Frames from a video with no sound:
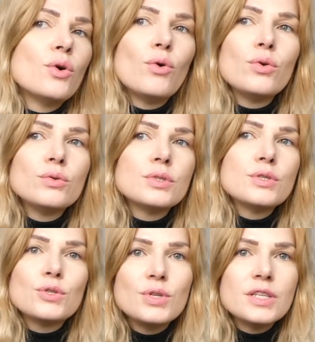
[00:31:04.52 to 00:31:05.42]
all the
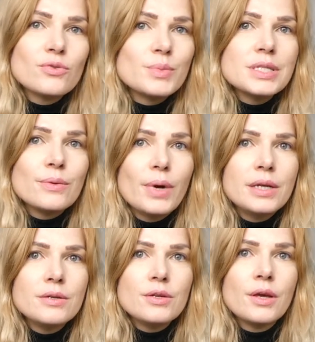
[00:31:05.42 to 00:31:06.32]
students obviously
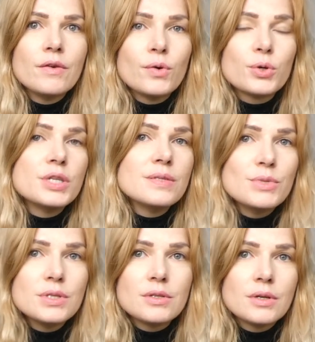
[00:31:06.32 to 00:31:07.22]
went for
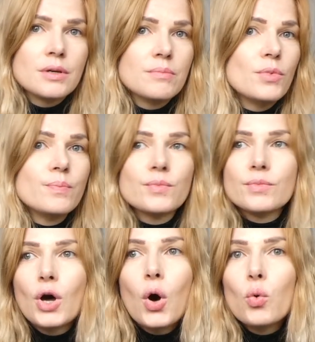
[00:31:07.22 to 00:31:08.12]
Christmas to
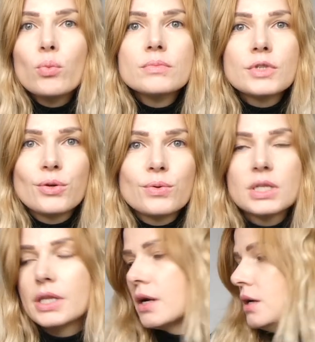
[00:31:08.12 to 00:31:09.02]
home, you know,
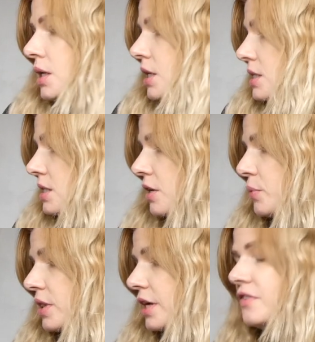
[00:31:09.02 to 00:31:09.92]
to stay
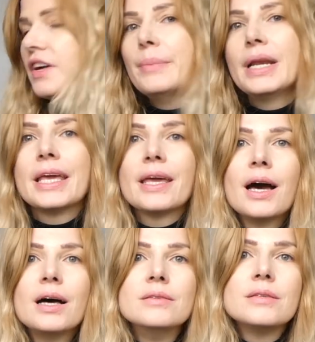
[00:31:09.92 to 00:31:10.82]
with their family,
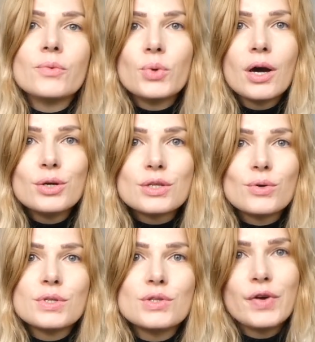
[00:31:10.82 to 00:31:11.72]
and we are his
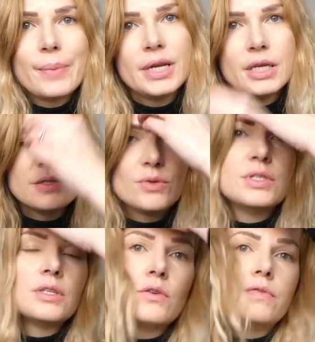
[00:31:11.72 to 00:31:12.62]
closest family. So
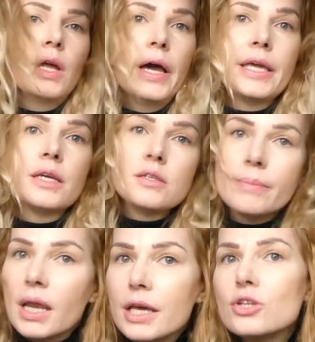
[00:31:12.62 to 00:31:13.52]
instead of flying to
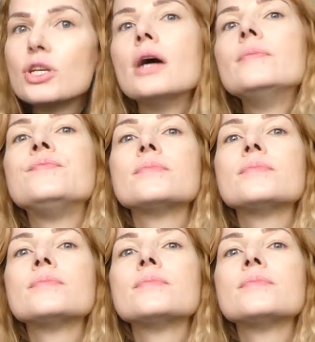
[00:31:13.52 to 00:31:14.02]
Malaysia,